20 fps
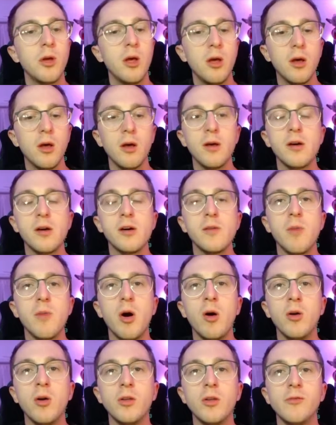
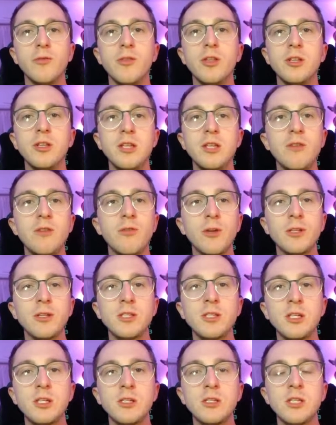all of the
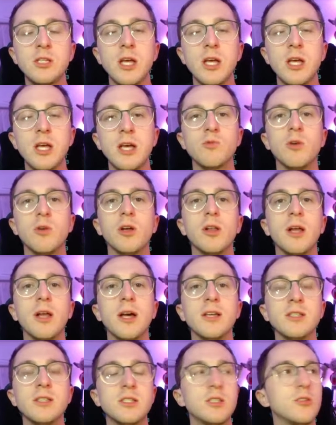defenses as well
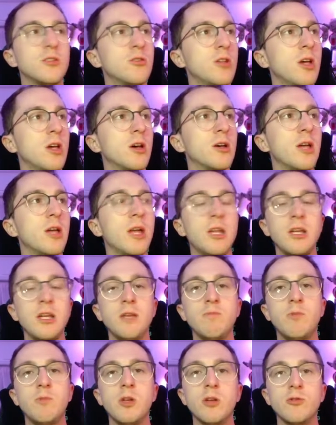as any
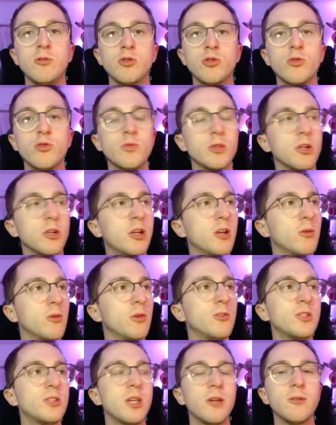troops or heroes
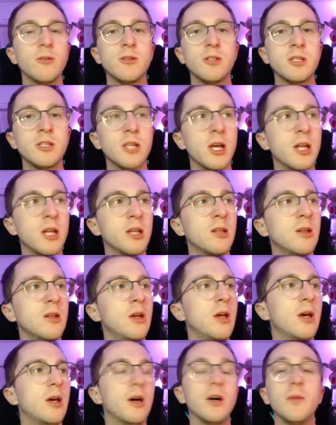that are inside it,
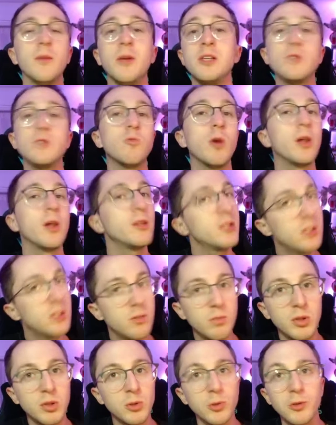as well as the
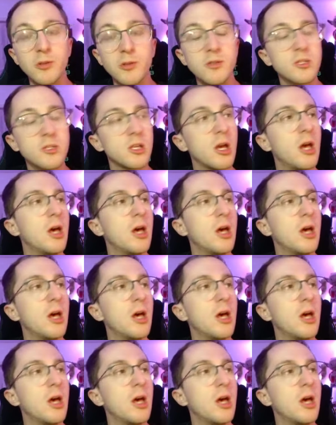builders.